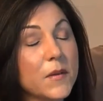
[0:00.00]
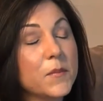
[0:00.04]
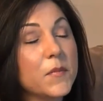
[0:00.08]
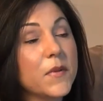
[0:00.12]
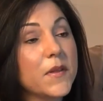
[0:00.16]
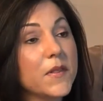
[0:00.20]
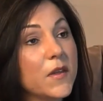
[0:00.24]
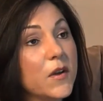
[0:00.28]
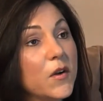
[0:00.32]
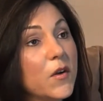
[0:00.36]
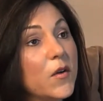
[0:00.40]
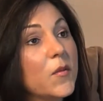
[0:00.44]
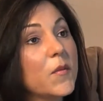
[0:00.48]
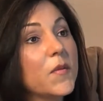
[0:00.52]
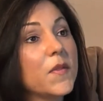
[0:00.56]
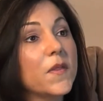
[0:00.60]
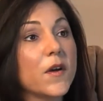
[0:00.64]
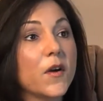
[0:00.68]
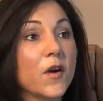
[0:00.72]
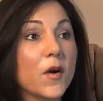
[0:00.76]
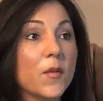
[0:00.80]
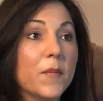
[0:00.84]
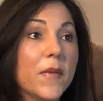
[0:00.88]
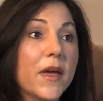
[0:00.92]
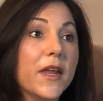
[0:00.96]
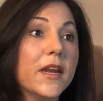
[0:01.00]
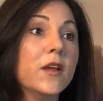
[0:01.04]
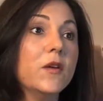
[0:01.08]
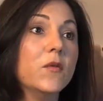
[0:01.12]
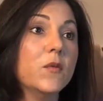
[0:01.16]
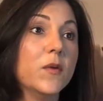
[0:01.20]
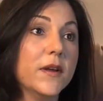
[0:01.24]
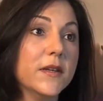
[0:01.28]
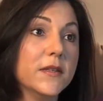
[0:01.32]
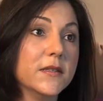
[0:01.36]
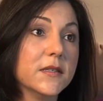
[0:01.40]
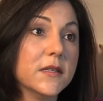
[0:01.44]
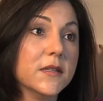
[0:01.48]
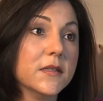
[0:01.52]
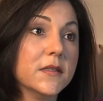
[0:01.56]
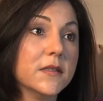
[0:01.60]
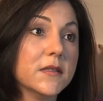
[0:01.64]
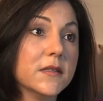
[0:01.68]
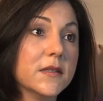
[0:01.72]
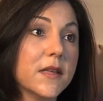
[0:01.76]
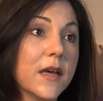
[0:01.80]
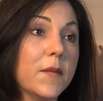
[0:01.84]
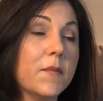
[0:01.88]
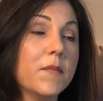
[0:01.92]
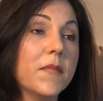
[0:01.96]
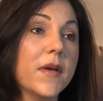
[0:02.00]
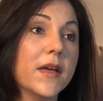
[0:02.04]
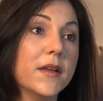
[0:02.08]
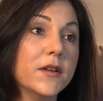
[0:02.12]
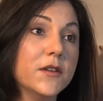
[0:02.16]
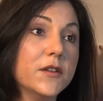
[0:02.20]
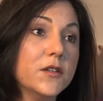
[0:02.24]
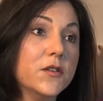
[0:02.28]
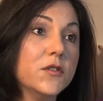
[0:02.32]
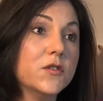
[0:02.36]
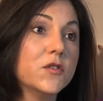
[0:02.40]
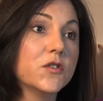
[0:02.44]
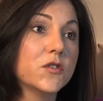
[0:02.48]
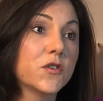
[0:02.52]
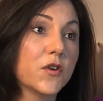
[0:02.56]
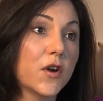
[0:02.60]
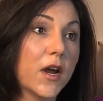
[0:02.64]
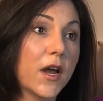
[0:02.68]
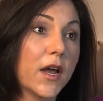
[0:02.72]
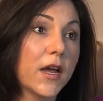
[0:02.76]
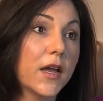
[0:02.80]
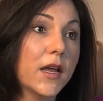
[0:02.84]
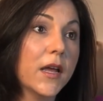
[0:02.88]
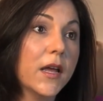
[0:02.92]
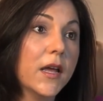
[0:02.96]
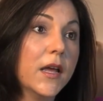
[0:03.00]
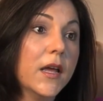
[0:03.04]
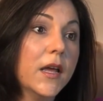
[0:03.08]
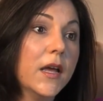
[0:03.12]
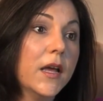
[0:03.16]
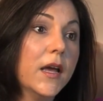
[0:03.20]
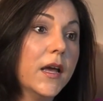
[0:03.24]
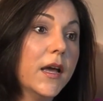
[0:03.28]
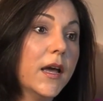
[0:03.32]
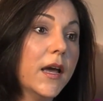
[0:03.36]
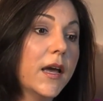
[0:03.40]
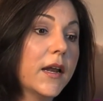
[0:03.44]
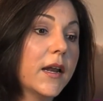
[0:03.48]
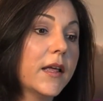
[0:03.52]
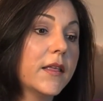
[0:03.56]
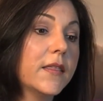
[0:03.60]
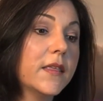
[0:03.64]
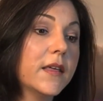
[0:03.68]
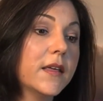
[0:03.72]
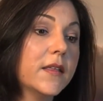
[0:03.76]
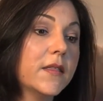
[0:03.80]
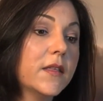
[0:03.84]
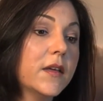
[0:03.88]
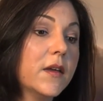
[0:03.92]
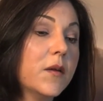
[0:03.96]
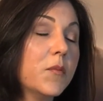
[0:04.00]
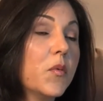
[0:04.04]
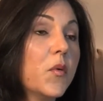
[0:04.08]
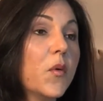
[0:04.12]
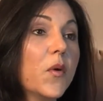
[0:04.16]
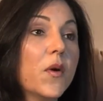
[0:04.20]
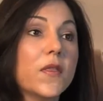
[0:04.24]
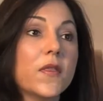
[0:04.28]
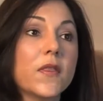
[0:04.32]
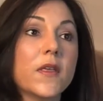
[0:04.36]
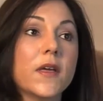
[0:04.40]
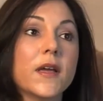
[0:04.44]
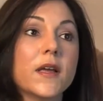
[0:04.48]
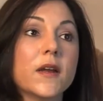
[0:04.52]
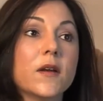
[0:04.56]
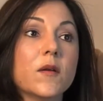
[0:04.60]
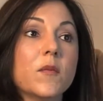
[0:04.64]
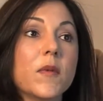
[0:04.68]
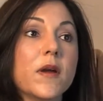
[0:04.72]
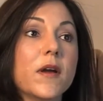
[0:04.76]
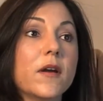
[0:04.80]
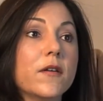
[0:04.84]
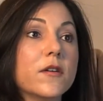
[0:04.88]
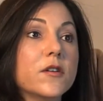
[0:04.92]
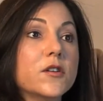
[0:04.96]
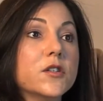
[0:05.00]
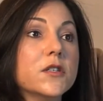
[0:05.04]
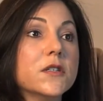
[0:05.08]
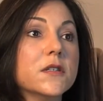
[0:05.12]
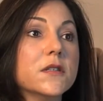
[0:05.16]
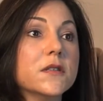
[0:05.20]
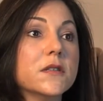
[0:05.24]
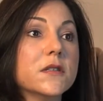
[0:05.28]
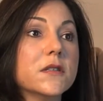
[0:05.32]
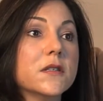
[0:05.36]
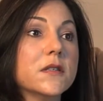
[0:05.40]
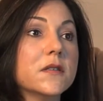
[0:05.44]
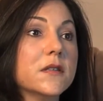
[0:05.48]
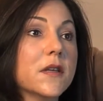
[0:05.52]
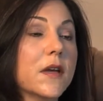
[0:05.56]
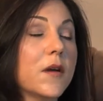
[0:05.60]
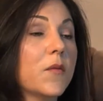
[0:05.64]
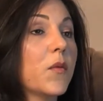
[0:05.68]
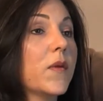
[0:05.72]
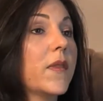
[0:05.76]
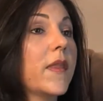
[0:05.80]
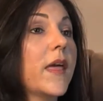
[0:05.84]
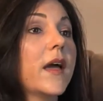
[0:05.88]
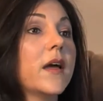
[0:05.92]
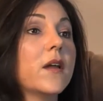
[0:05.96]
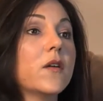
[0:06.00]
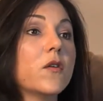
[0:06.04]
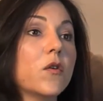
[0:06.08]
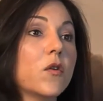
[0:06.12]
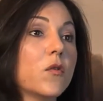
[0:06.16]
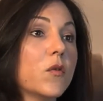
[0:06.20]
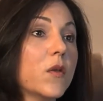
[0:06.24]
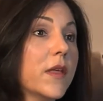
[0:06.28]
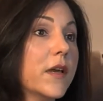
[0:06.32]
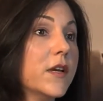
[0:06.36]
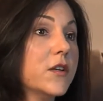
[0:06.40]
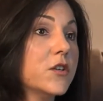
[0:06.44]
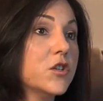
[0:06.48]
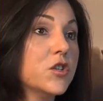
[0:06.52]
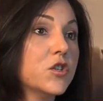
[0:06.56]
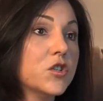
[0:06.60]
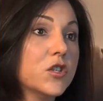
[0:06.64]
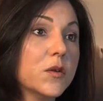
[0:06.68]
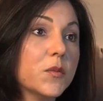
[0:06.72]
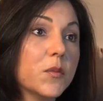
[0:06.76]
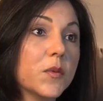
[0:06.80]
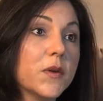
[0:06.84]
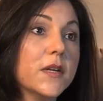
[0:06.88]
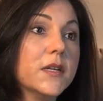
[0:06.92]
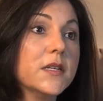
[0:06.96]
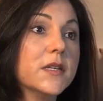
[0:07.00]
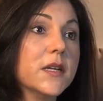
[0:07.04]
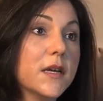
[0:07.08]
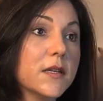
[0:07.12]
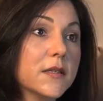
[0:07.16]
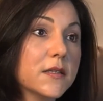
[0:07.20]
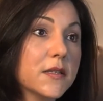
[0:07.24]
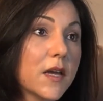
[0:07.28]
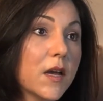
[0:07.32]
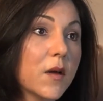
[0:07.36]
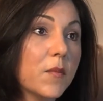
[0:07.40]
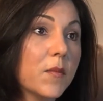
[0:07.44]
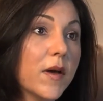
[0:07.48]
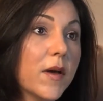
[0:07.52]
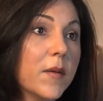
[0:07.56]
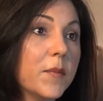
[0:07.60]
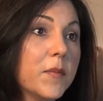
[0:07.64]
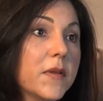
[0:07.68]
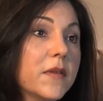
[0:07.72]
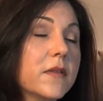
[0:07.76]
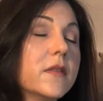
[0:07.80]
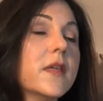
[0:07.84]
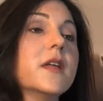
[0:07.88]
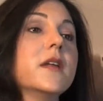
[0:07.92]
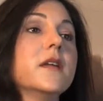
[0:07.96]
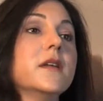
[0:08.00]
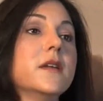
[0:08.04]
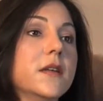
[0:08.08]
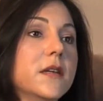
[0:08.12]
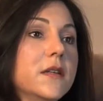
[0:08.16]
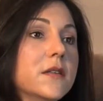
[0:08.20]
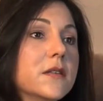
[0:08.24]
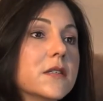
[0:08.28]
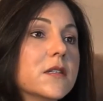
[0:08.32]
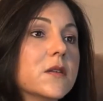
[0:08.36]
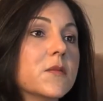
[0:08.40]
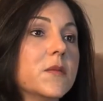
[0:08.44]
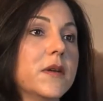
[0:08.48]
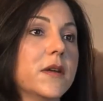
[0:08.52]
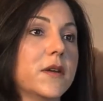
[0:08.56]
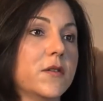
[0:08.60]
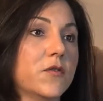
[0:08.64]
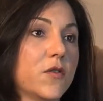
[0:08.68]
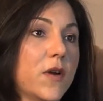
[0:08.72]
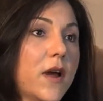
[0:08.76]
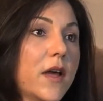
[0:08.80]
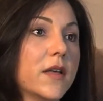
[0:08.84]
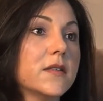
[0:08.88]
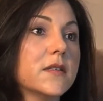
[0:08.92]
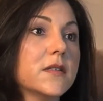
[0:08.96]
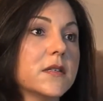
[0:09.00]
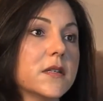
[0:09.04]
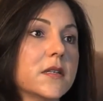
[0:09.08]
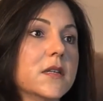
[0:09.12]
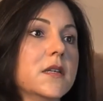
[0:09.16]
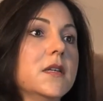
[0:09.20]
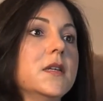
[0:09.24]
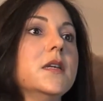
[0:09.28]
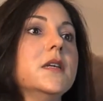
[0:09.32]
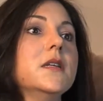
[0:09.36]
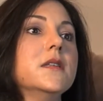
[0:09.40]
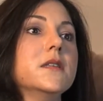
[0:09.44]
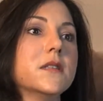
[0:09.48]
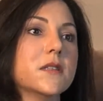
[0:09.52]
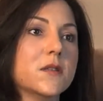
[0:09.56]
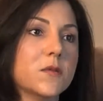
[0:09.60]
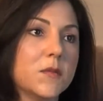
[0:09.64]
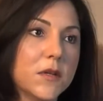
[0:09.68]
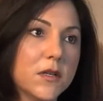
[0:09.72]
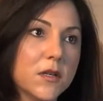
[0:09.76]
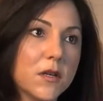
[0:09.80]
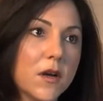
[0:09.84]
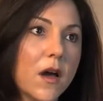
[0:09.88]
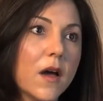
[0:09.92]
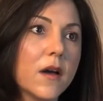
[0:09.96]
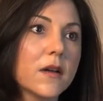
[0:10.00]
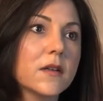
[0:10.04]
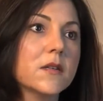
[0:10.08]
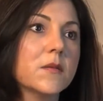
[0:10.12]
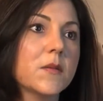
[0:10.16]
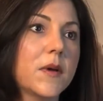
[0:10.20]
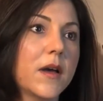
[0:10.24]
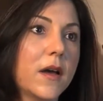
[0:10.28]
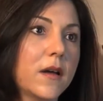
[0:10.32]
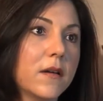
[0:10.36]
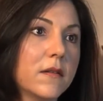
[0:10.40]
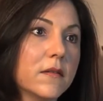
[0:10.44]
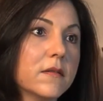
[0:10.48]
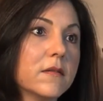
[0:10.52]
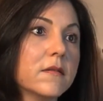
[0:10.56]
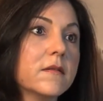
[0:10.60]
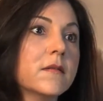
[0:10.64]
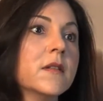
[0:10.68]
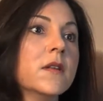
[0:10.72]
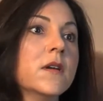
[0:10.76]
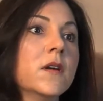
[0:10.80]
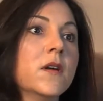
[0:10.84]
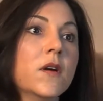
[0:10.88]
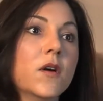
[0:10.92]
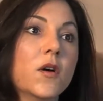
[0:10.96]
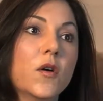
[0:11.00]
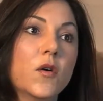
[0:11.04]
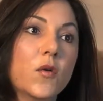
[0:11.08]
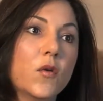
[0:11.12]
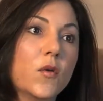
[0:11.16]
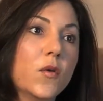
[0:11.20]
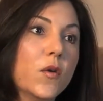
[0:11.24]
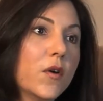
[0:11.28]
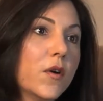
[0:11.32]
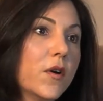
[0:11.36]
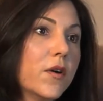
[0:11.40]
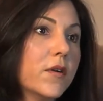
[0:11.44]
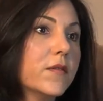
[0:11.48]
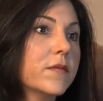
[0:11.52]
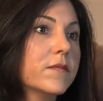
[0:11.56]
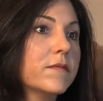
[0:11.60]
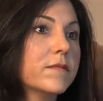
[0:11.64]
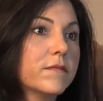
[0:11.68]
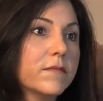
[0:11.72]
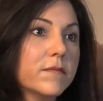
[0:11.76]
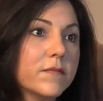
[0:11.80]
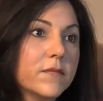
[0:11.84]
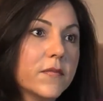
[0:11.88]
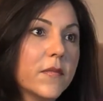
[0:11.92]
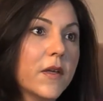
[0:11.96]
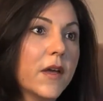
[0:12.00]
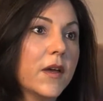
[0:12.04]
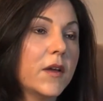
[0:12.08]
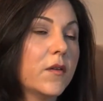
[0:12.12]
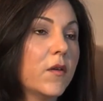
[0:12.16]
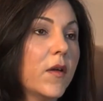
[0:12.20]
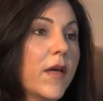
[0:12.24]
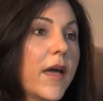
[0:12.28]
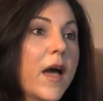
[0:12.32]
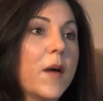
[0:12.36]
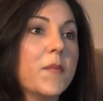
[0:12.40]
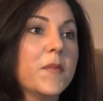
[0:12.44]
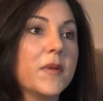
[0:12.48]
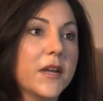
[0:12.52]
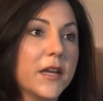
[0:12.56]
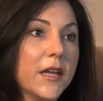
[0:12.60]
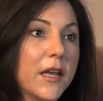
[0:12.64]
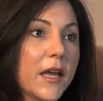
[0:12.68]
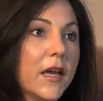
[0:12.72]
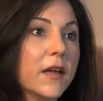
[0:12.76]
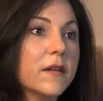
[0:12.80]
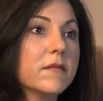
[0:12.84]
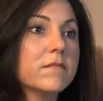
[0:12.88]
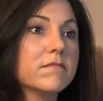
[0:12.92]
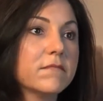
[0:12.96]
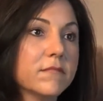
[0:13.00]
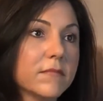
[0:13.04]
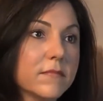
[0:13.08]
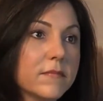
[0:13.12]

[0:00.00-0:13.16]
But there are many reasons that men do stray. And I think the important thing in a marriage is that when that or relationship, when it does come up, is that it needs to be addressed and it needs to be talked about, or it'll happen again.